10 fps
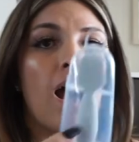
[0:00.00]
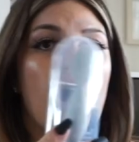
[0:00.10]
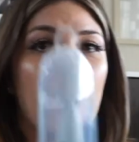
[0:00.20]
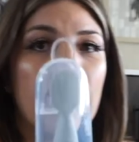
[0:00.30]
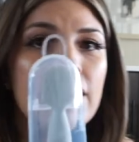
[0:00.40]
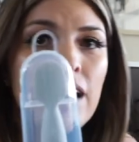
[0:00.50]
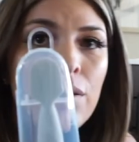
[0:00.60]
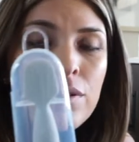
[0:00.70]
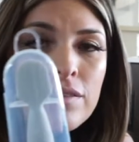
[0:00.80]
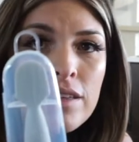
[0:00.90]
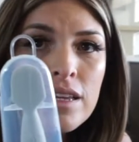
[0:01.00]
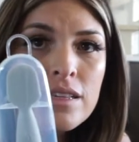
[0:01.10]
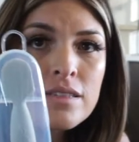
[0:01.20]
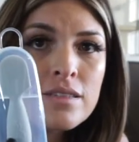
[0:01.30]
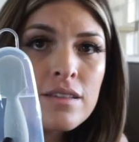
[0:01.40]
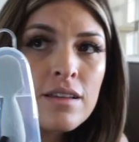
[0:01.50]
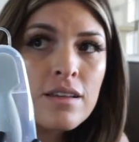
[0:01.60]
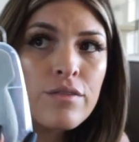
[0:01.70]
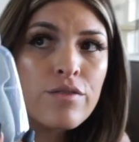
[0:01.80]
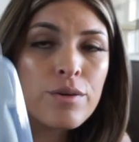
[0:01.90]
I got one of these
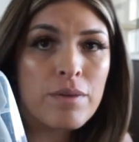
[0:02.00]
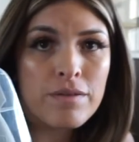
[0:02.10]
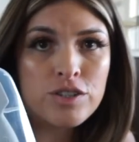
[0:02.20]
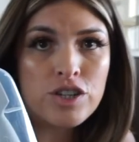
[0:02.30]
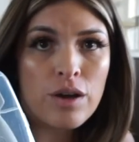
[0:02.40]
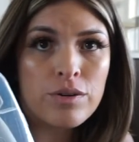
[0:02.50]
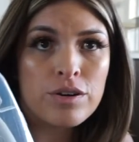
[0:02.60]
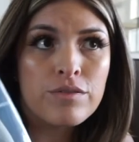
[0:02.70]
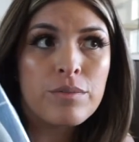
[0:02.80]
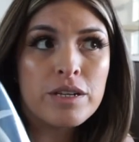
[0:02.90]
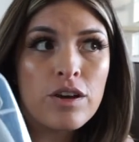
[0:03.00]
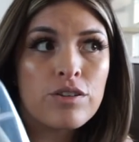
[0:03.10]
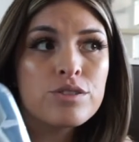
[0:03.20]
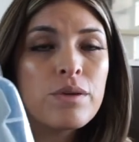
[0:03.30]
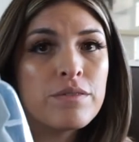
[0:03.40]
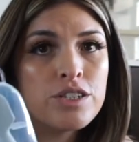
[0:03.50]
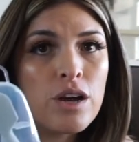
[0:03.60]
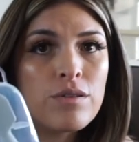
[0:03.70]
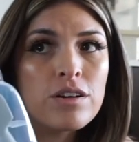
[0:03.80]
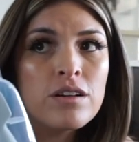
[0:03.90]
for a baby shower, for my daughter's baby
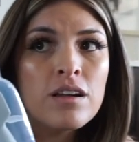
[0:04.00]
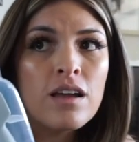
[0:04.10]
shower.